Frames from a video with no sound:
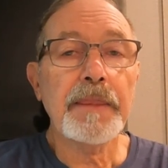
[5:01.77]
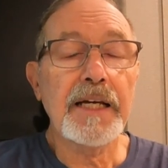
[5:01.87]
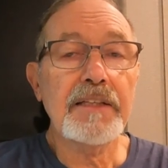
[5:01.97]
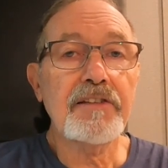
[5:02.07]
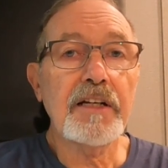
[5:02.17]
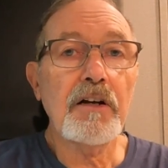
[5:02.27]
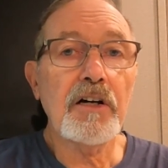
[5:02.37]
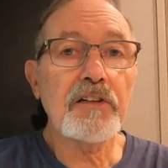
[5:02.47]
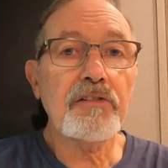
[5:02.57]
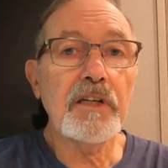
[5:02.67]
At St.
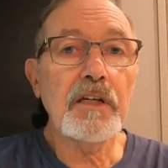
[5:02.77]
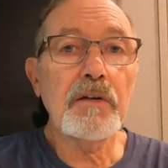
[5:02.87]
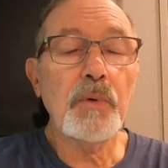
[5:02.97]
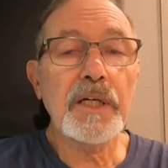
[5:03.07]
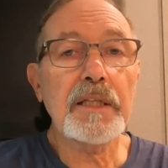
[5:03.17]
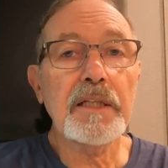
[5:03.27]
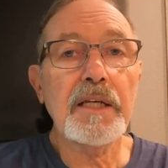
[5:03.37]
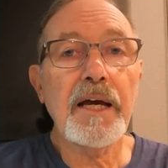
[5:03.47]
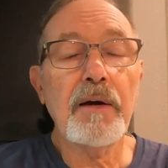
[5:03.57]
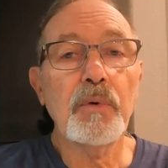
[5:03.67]
Augustine, Rick and Lynette